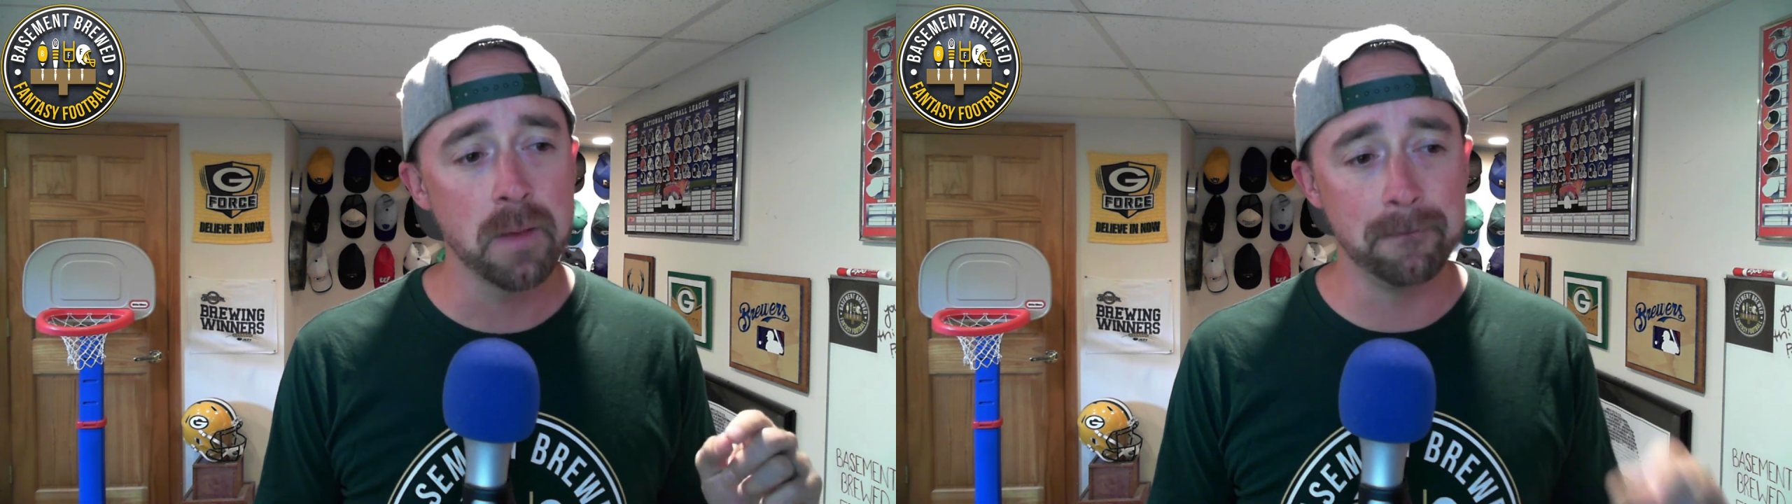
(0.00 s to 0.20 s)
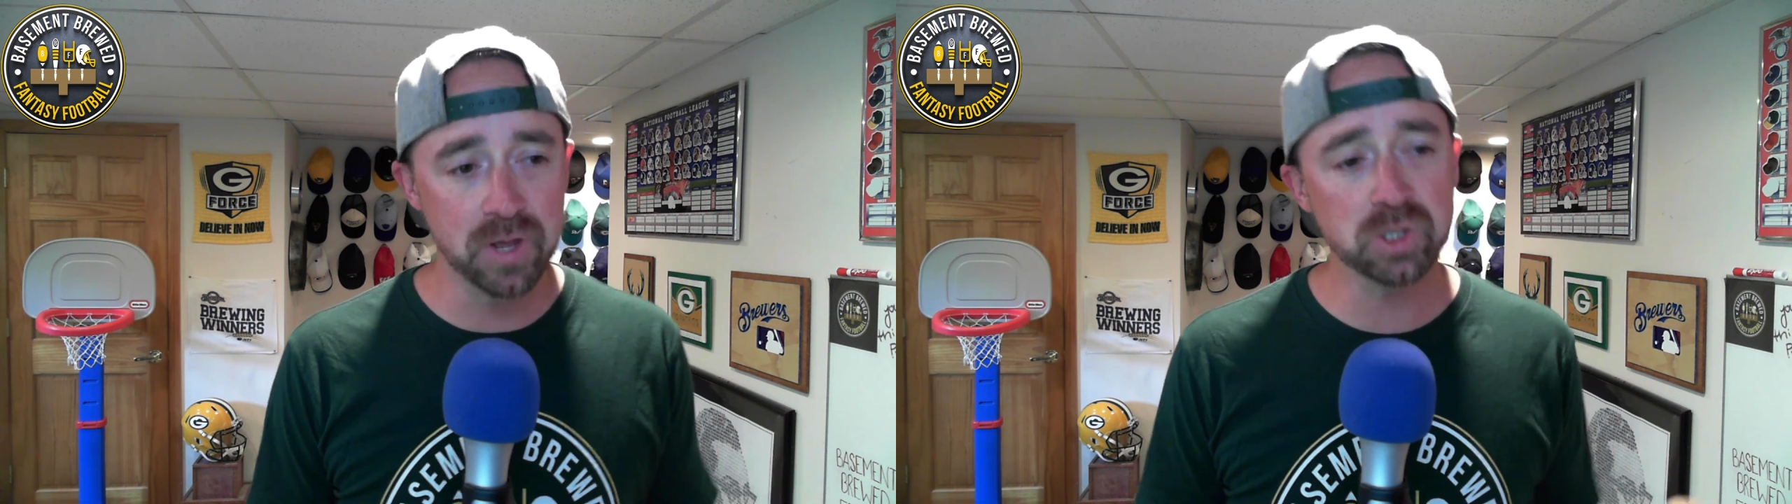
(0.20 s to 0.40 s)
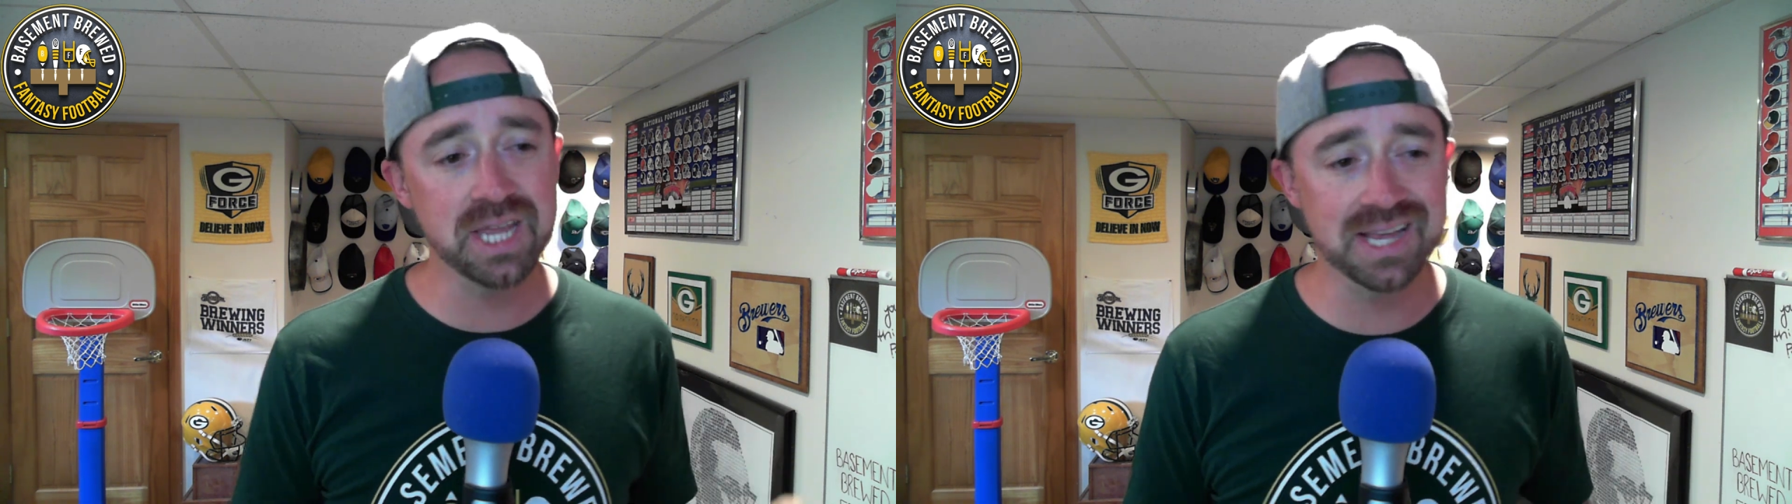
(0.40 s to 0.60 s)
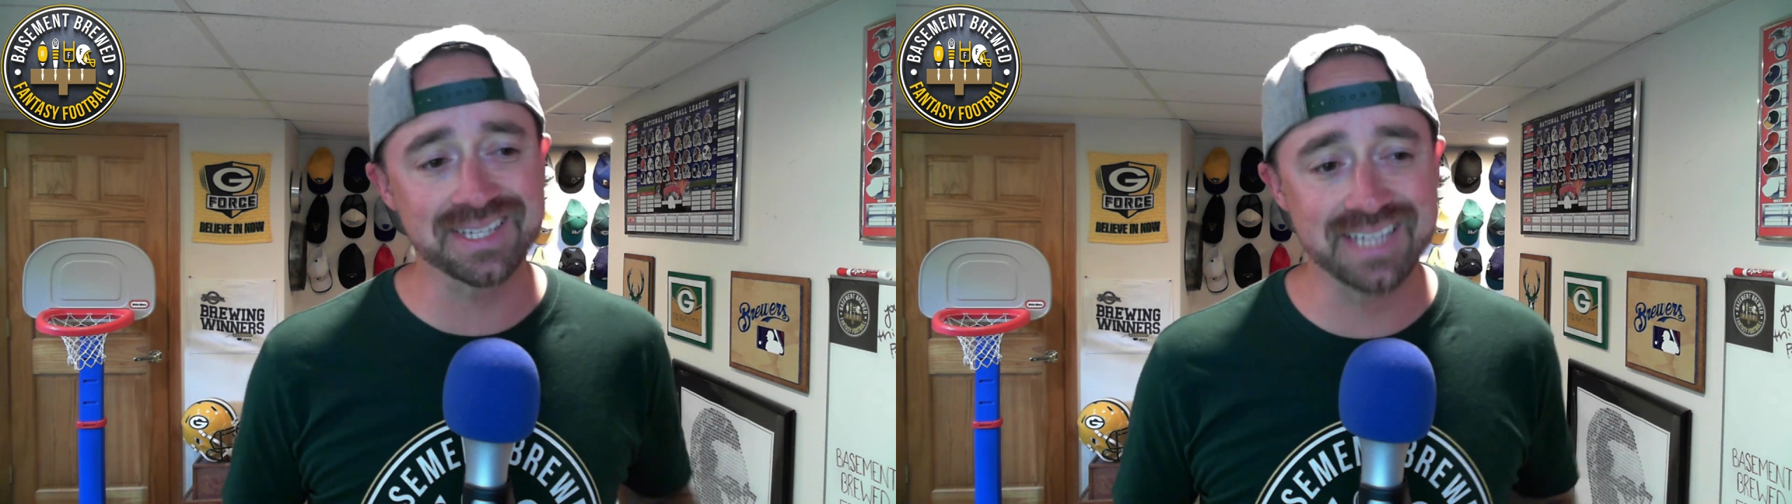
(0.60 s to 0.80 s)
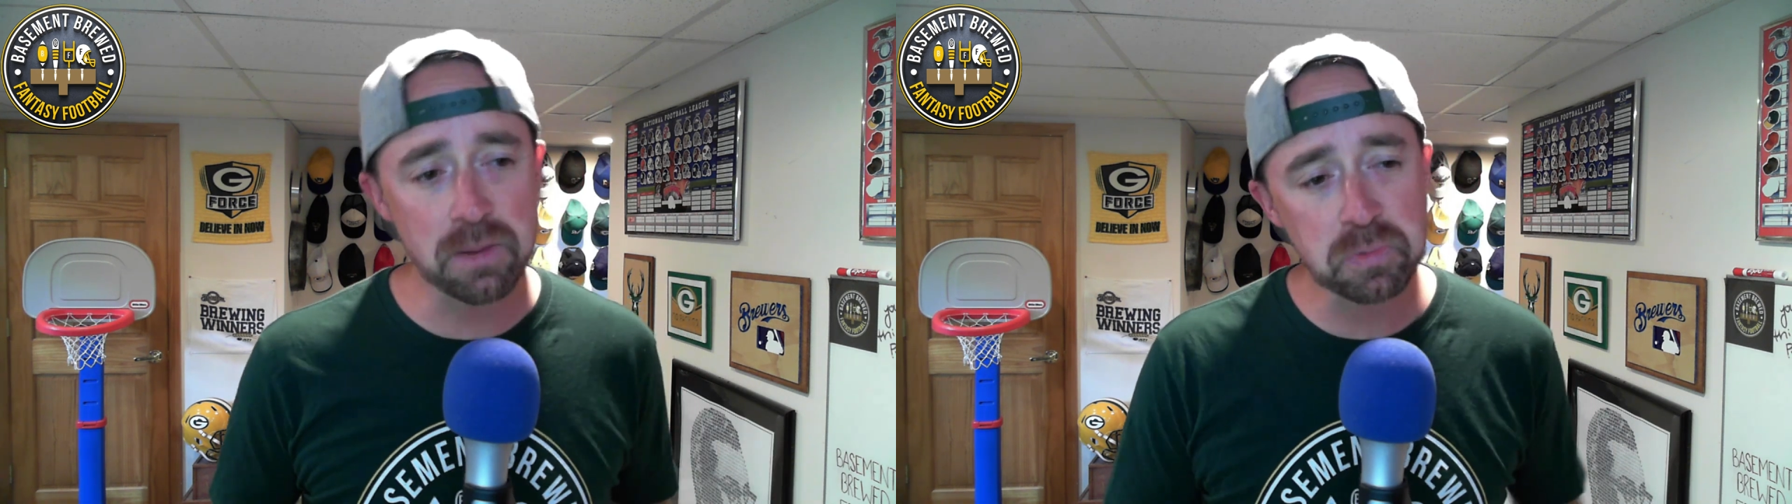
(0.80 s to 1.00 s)
building a
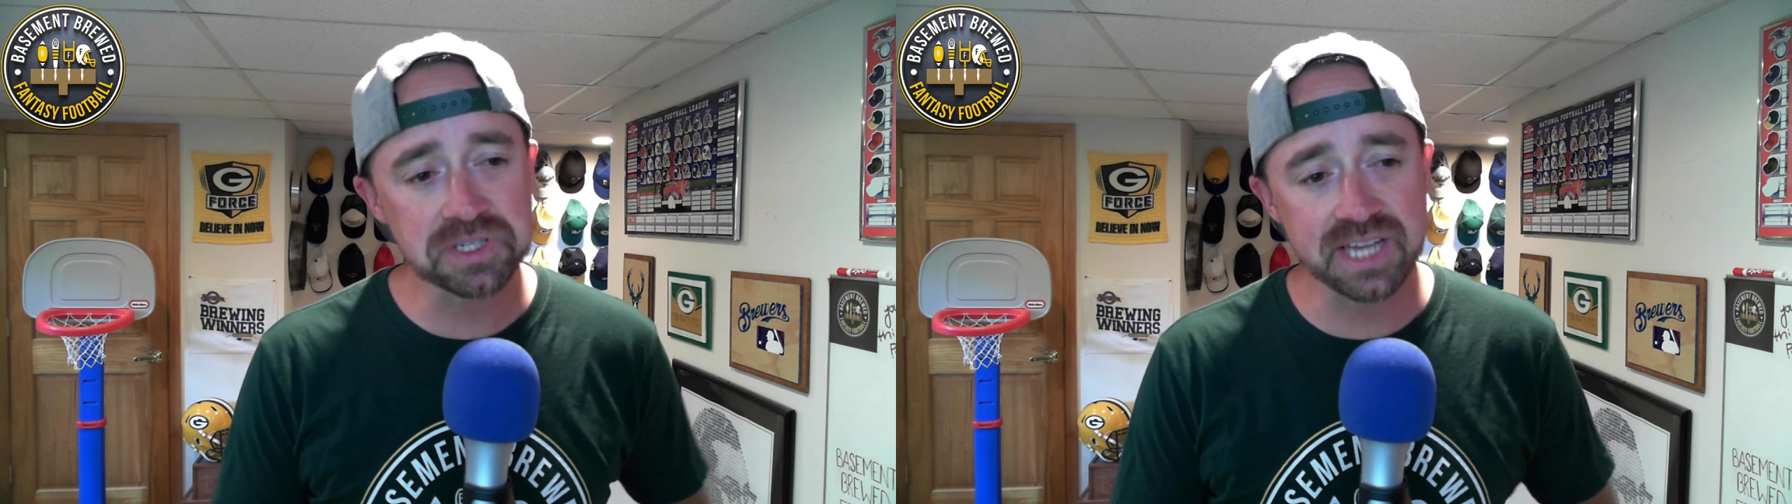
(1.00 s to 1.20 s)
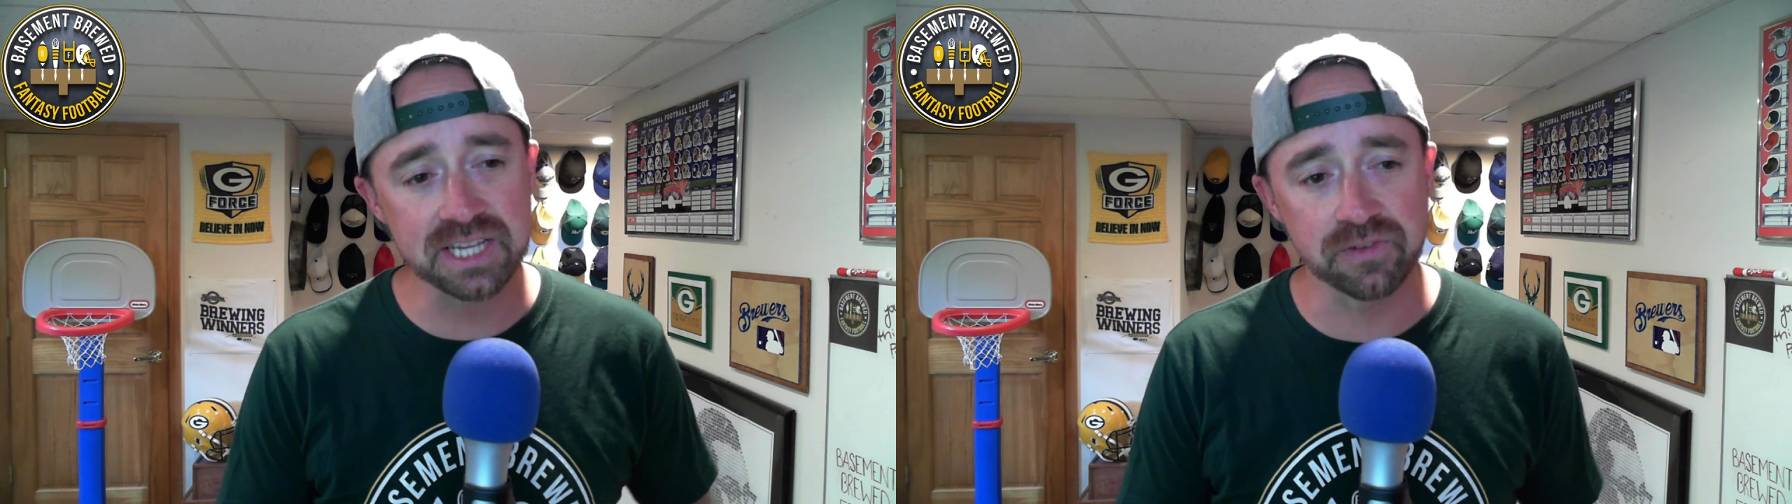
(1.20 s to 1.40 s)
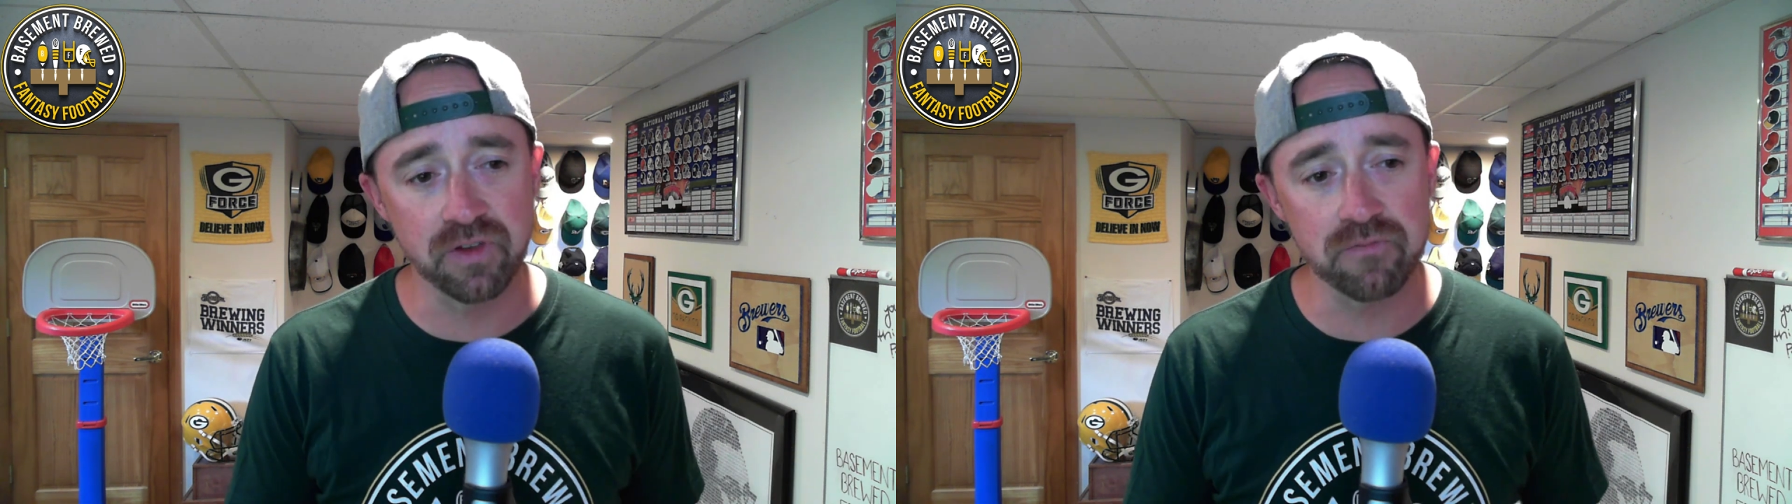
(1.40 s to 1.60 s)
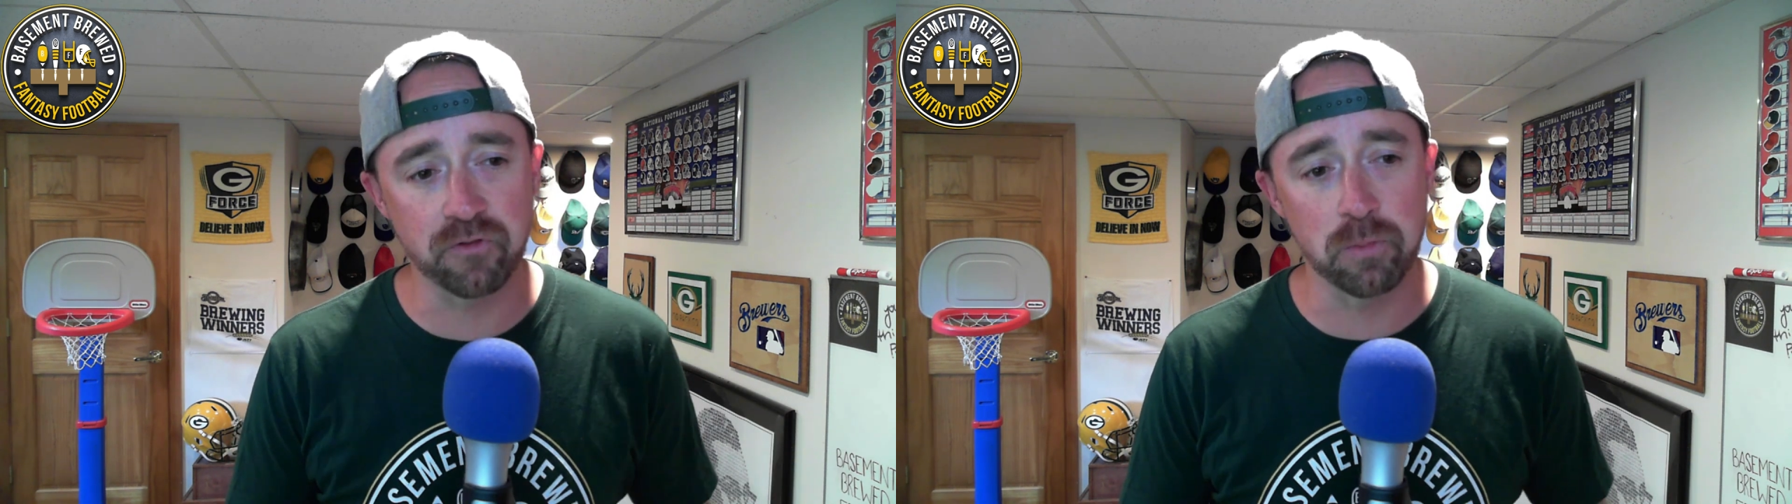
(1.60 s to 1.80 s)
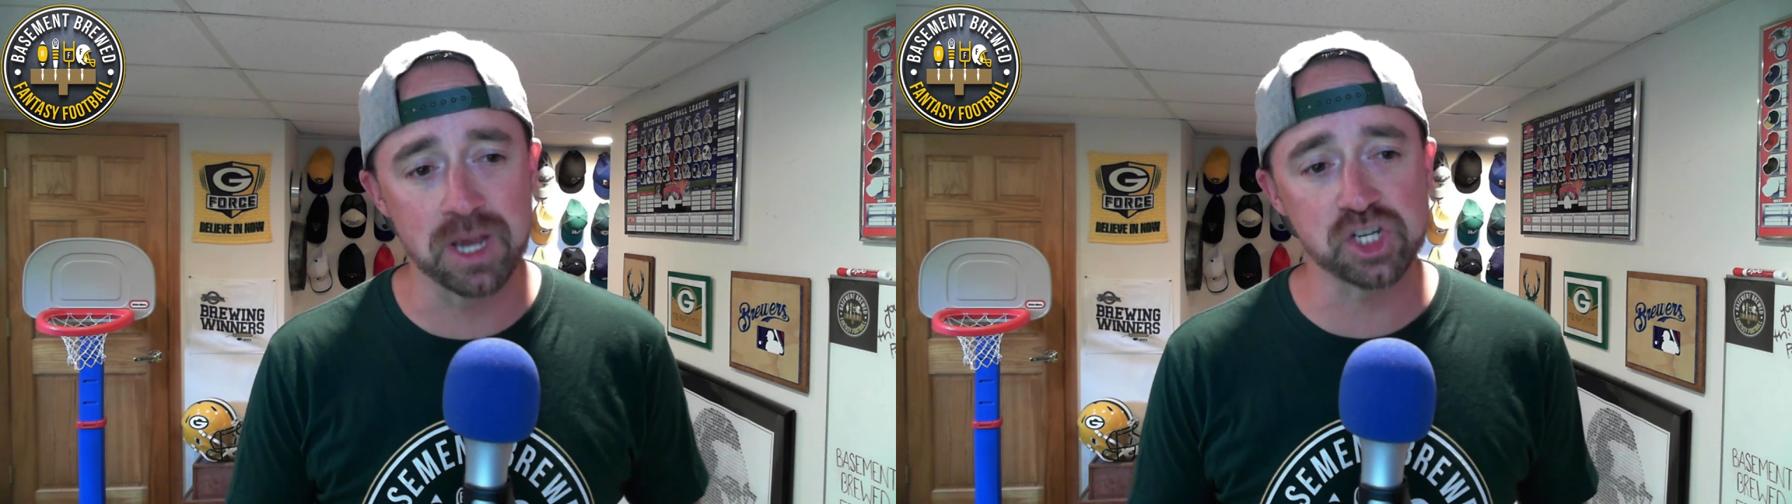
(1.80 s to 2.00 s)
sample size of
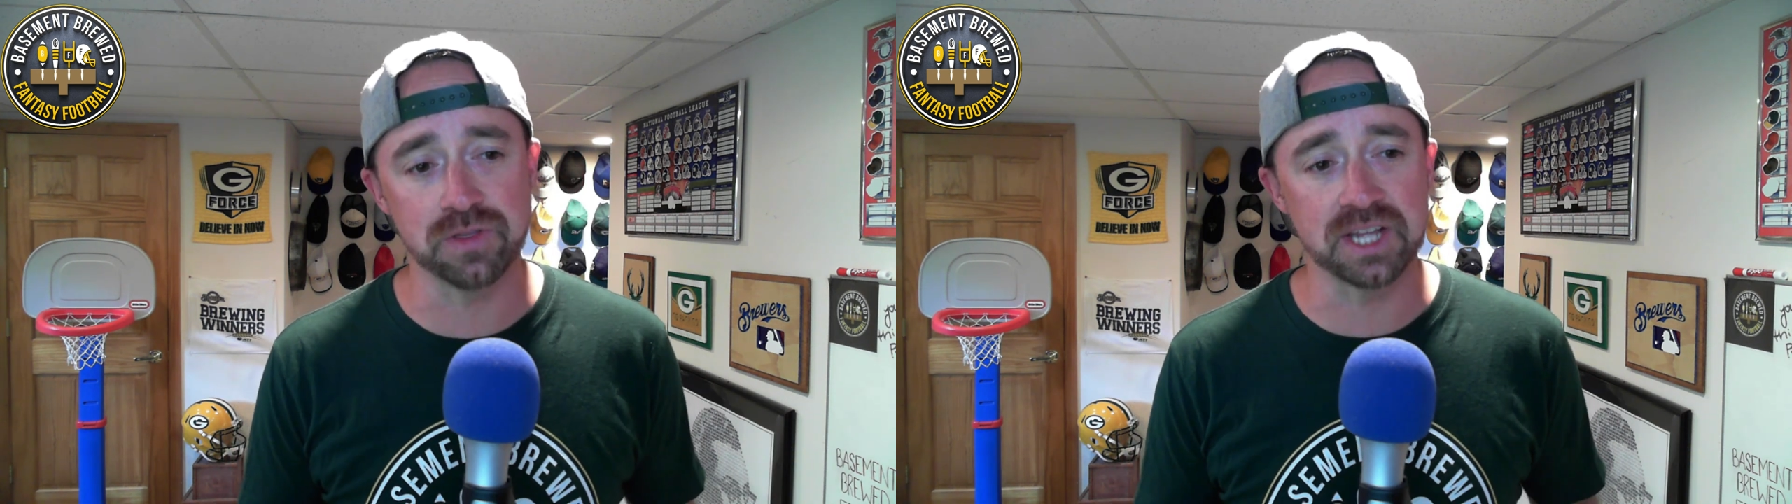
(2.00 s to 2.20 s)
information